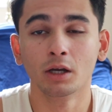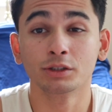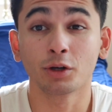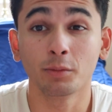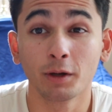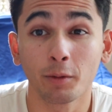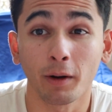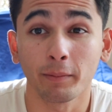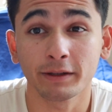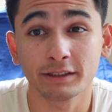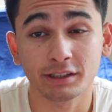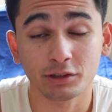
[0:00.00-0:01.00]
So meal
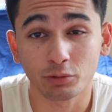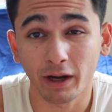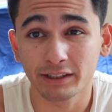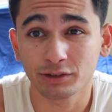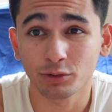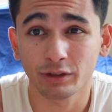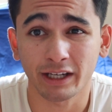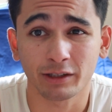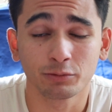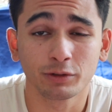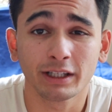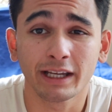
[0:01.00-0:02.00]
prepping is a great tool that can
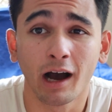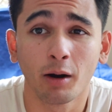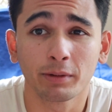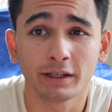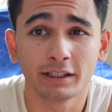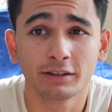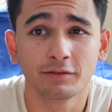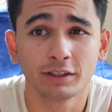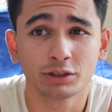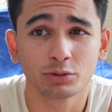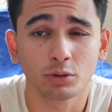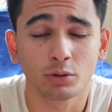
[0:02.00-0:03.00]
really help an
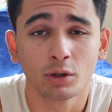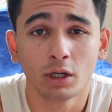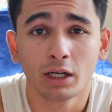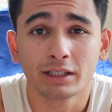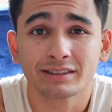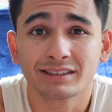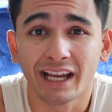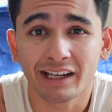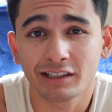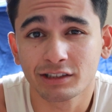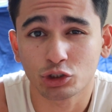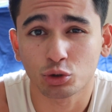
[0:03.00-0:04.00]
individual take
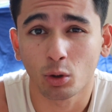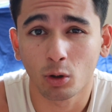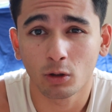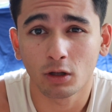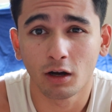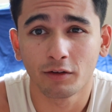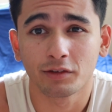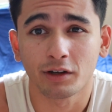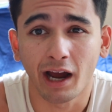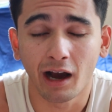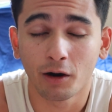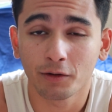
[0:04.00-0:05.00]
control of their
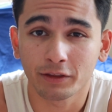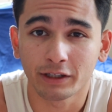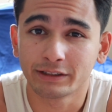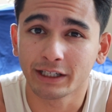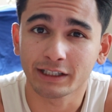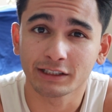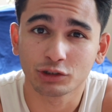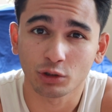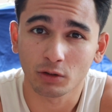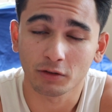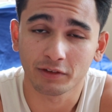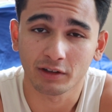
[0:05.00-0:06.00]
health and take
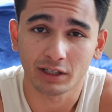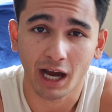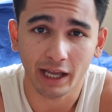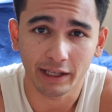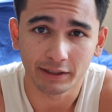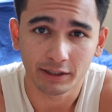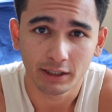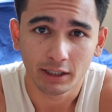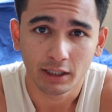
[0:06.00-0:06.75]
control of their diet.